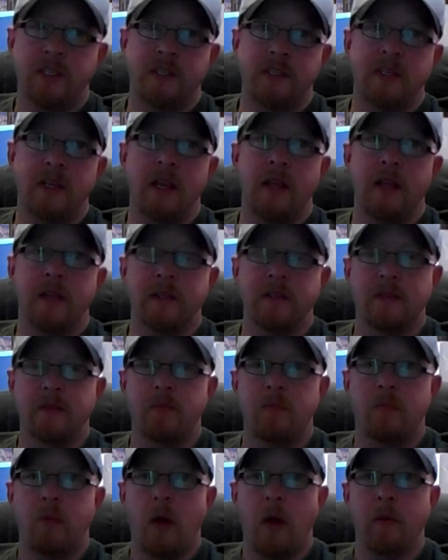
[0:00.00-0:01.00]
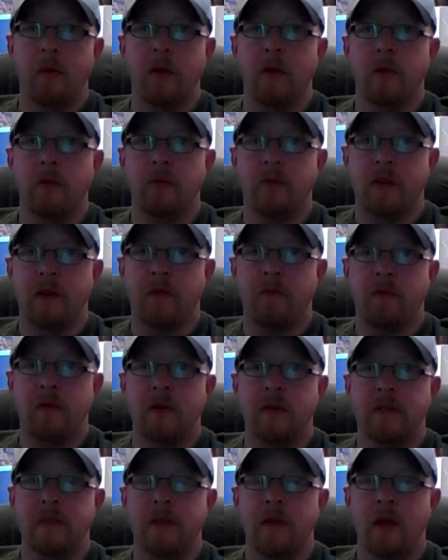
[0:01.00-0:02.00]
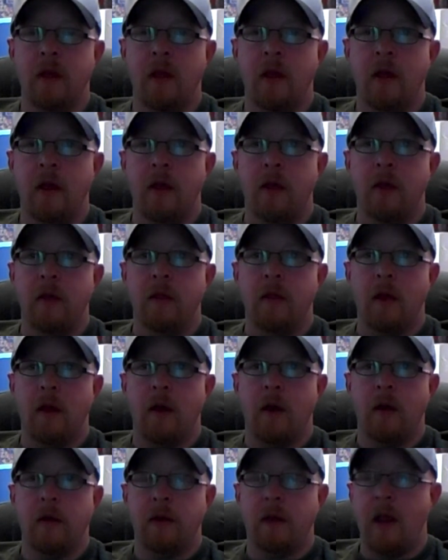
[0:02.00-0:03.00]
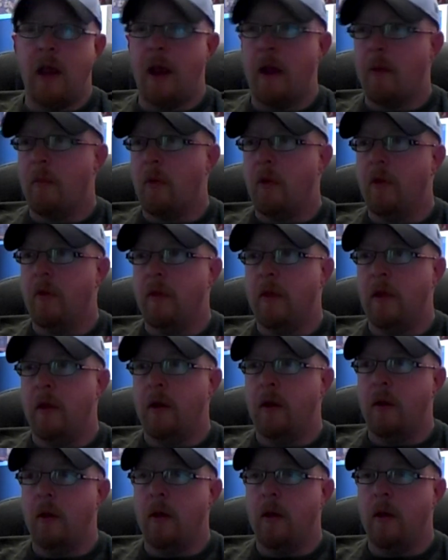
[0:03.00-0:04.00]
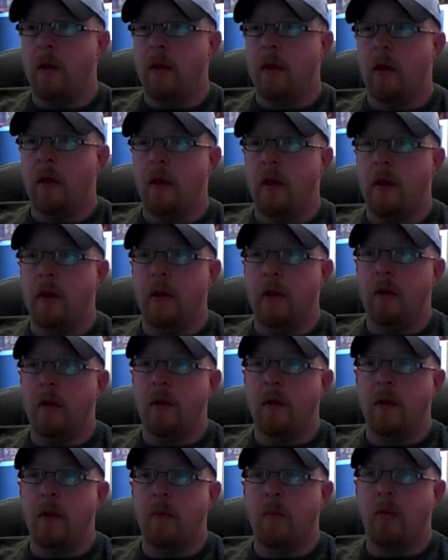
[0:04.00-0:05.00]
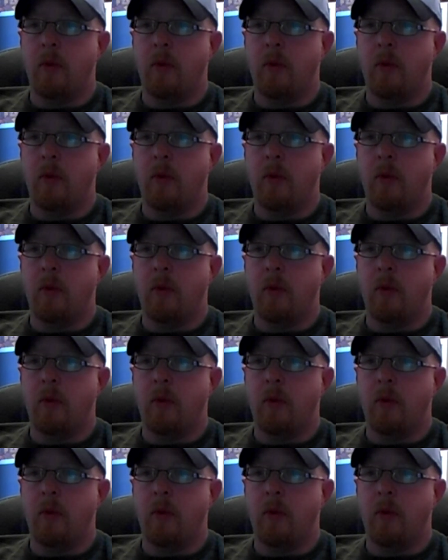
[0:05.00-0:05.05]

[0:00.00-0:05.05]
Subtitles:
you see is probably a little different on camera than in